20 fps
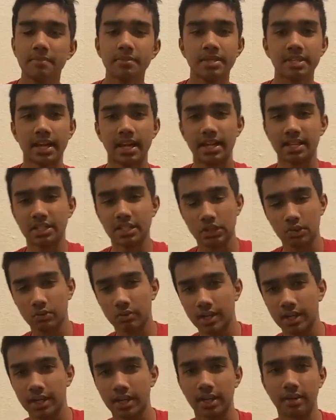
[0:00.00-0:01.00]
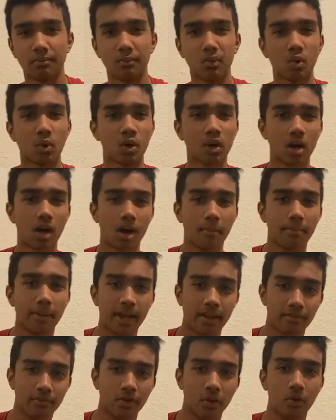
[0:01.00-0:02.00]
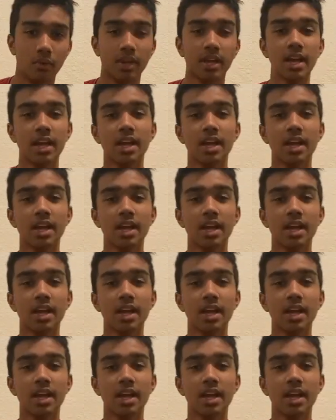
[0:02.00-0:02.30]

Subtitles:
size screen in a more compact phone.